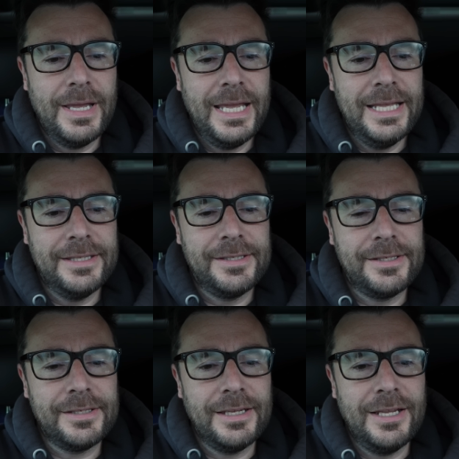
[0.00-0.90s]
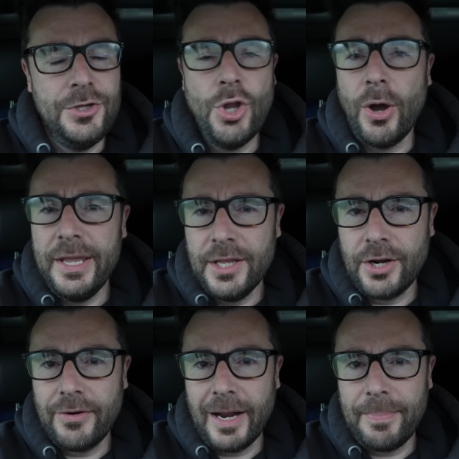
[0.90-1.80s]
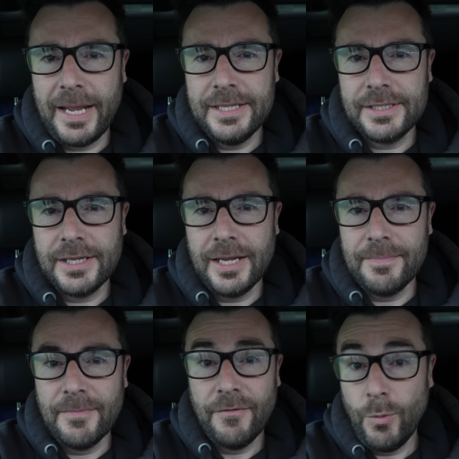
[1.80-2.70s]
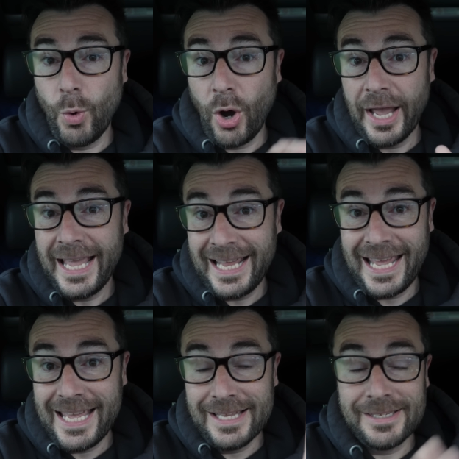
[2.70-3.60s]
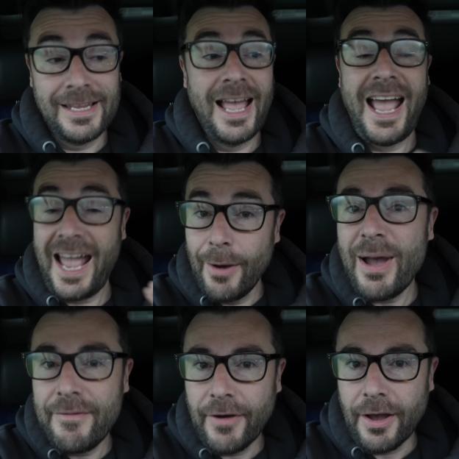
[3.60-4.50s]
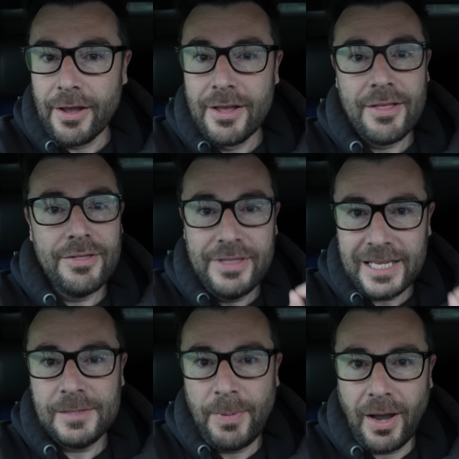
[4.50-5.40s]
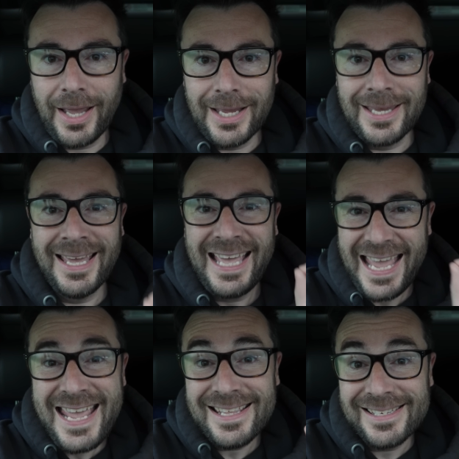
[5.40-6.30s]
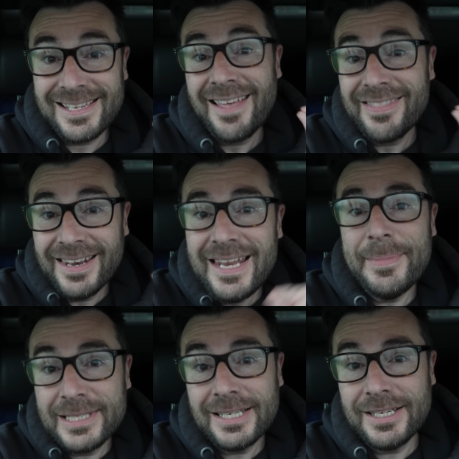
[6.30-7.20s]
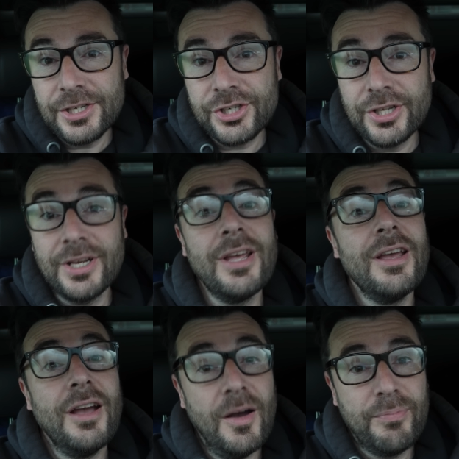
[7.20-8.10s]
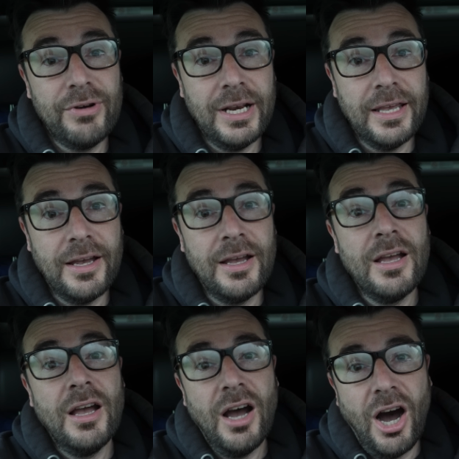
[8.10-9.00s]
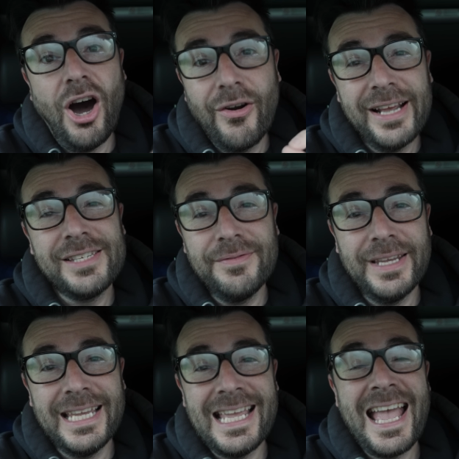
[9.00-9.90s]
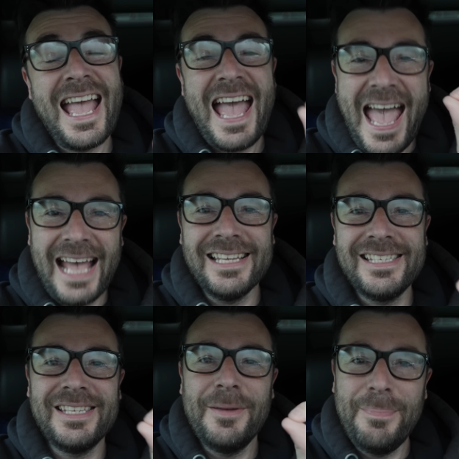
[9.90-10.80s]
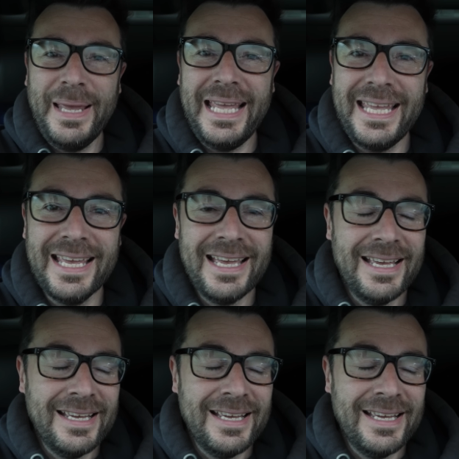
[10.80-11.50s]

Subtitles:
it's not in the correct paint scheme for what it is. However, this bike is the limited edition Aprilia RSV SP.